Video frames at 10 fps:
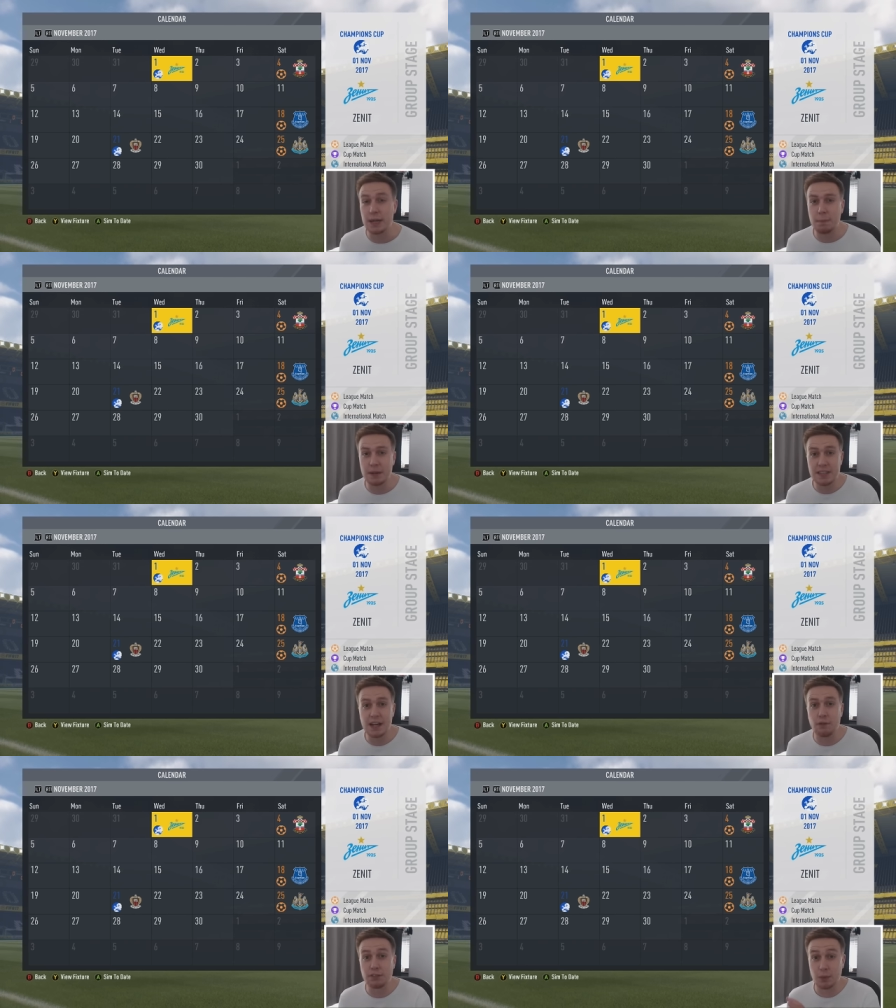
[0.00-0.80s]
Champions
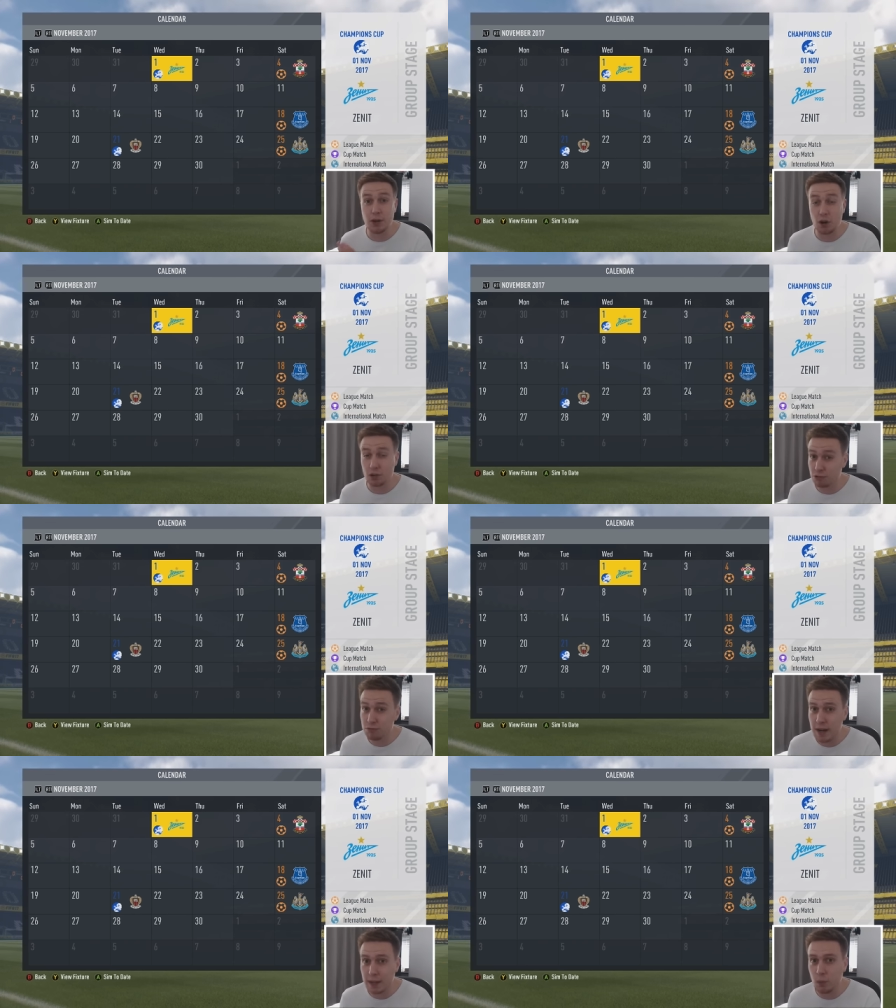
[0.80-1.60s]
League, obviously, we got a
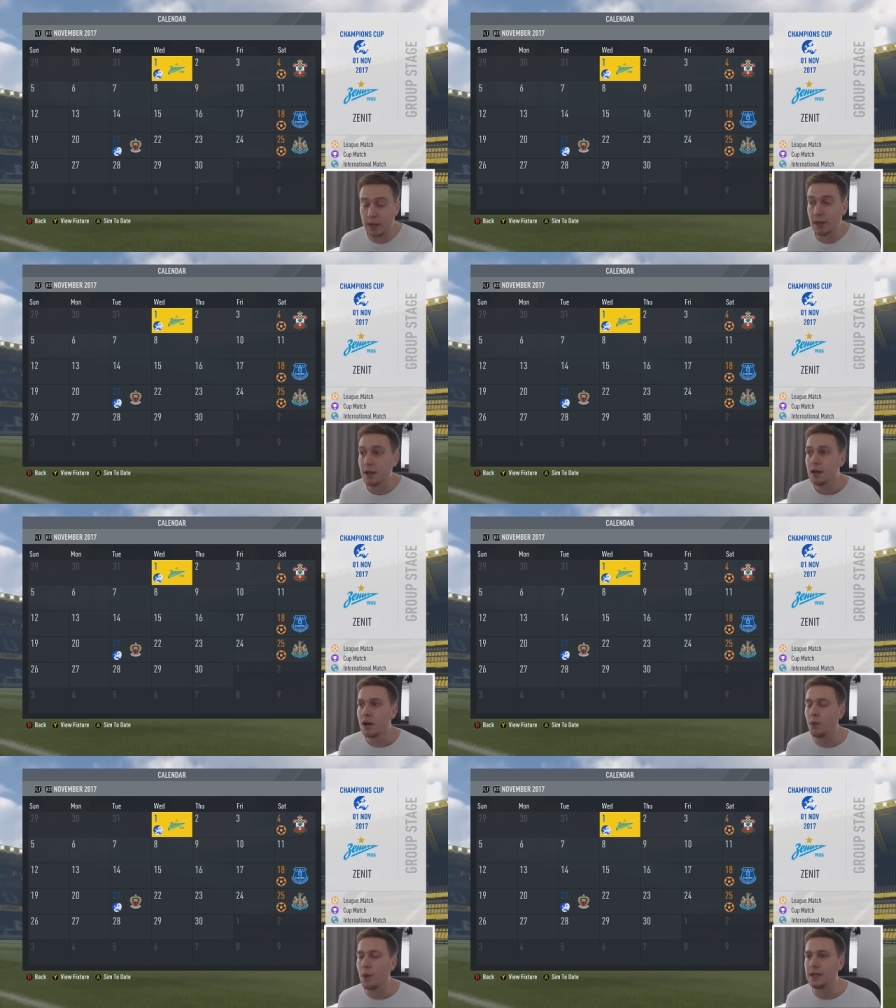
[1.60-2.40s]
great win
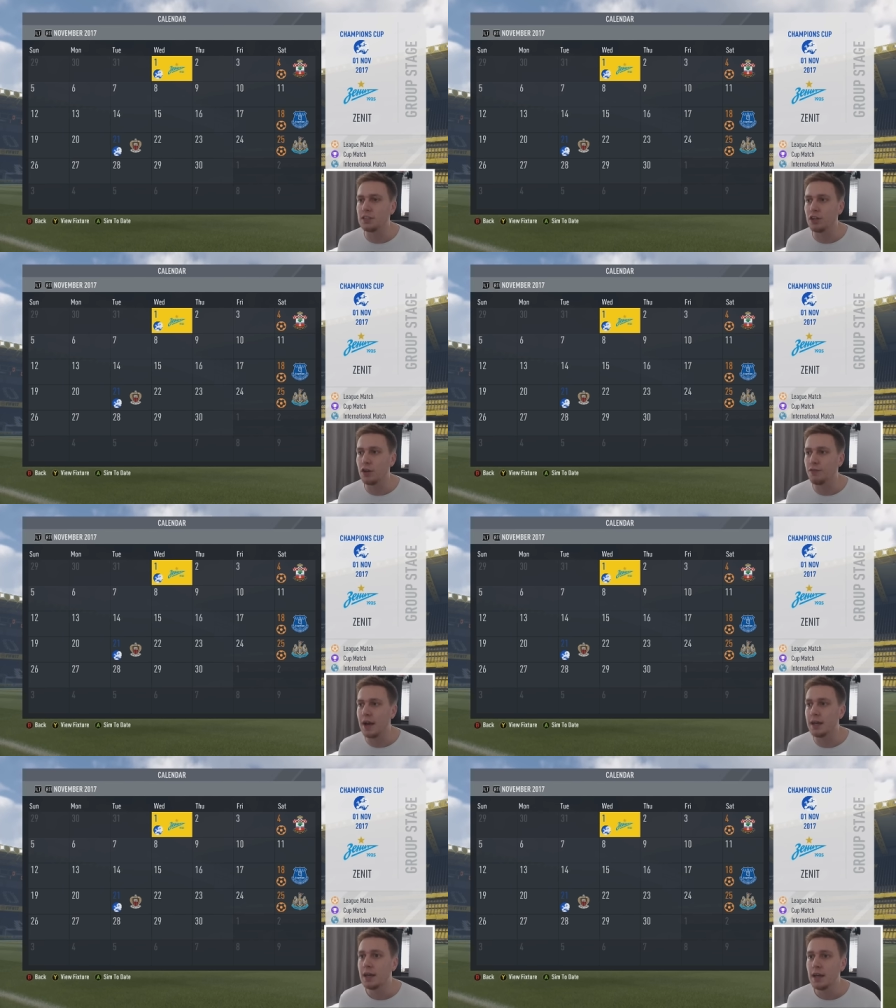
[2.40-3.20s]
away to
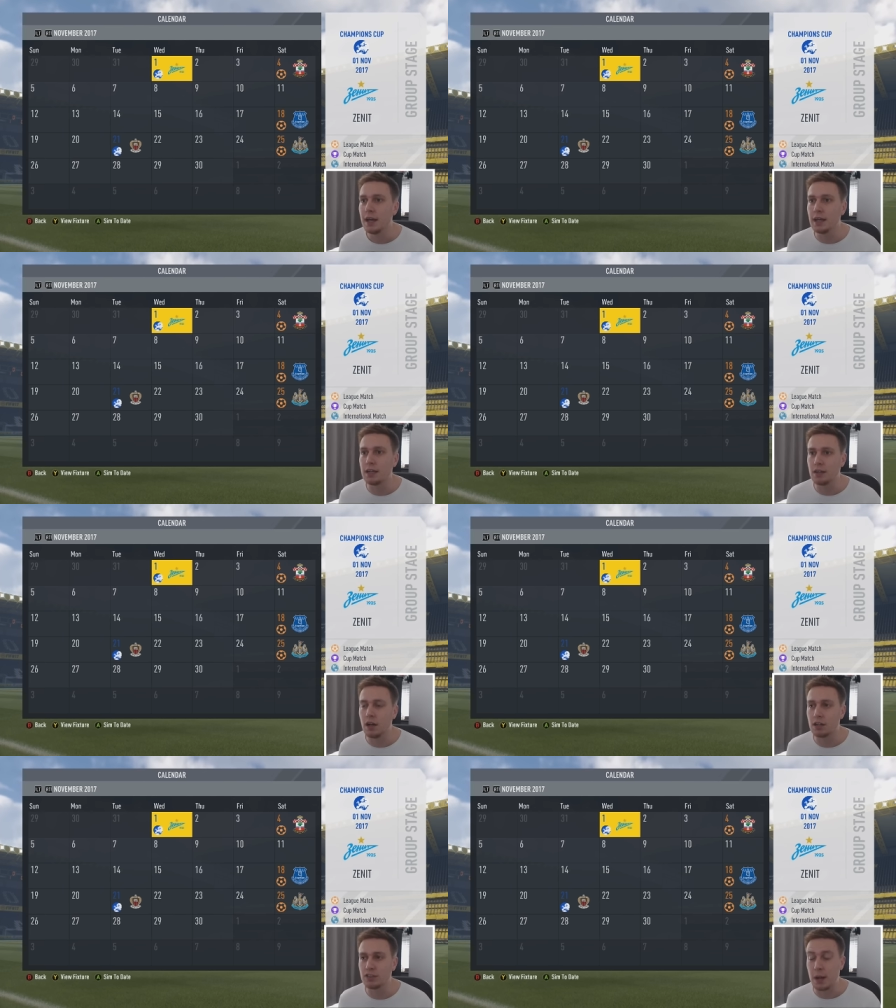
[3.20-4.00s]
Juve in
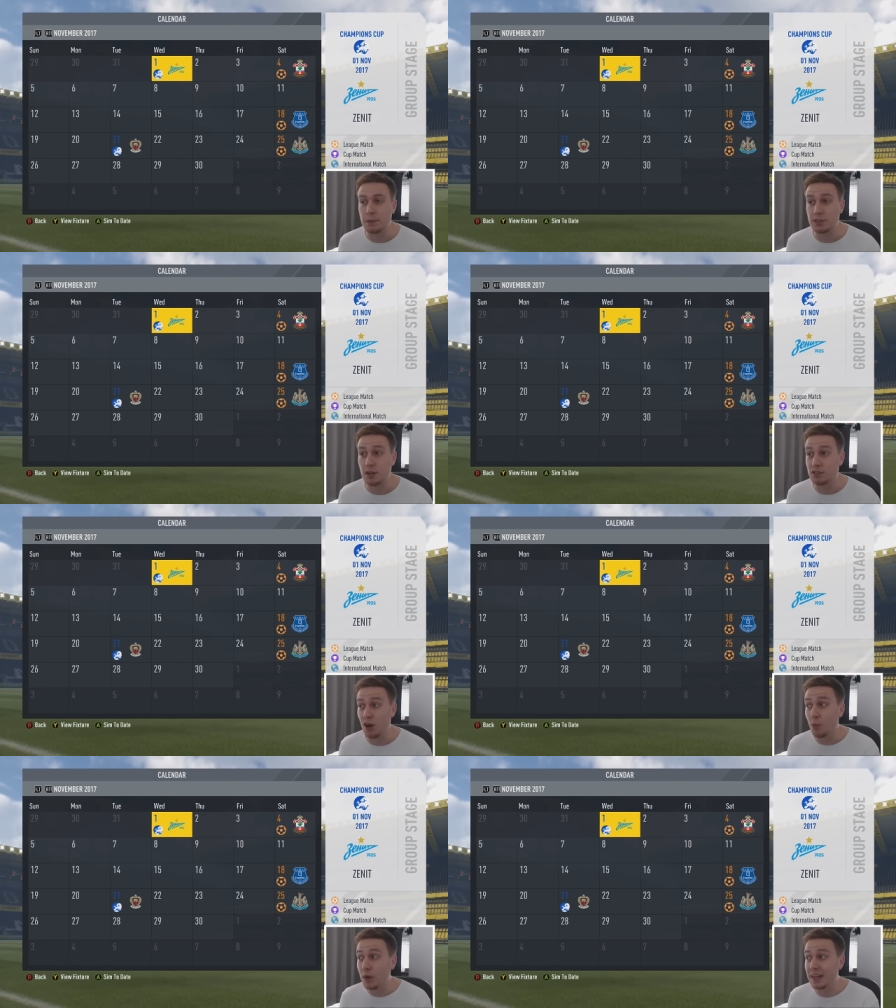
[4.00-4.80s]
the last episode.
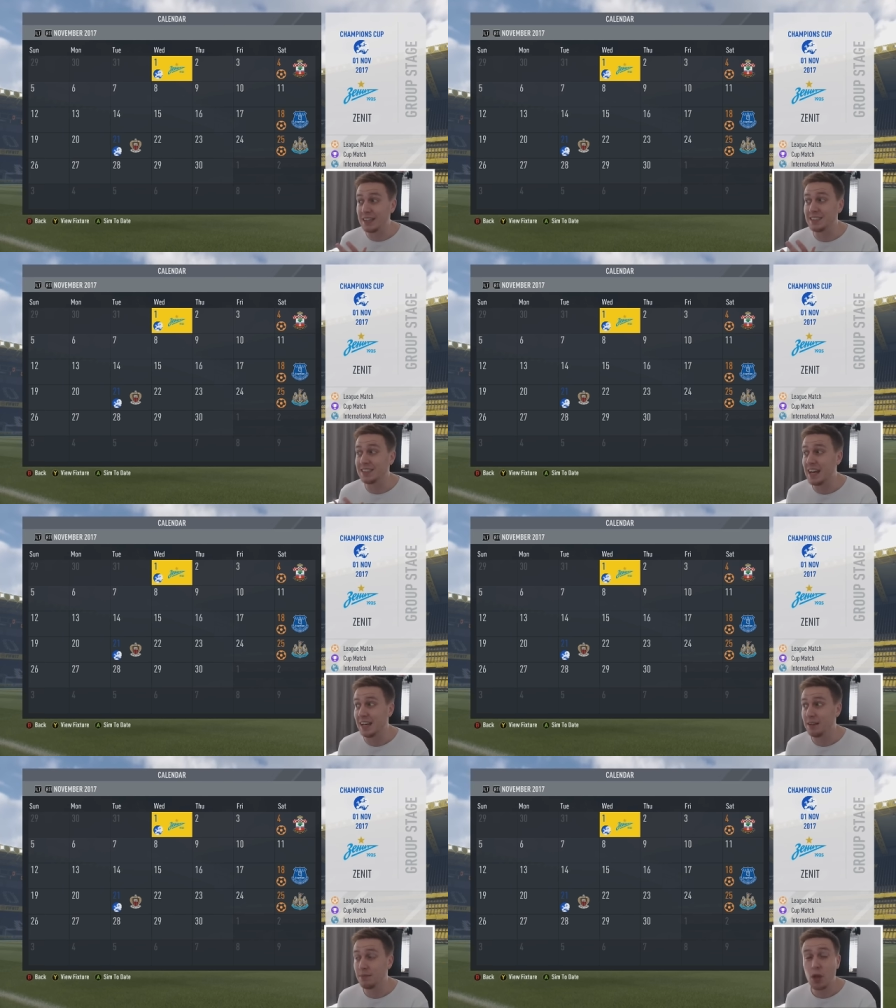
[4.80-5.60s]
So a win against
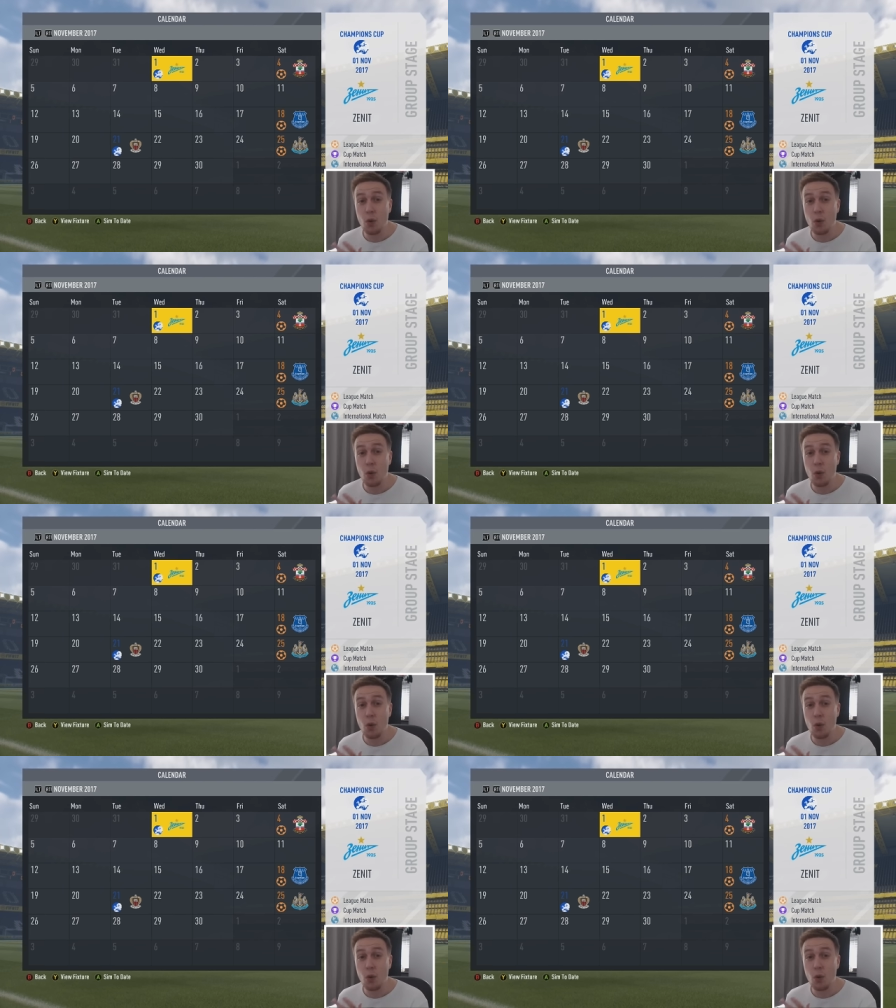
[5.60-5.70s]
Zenit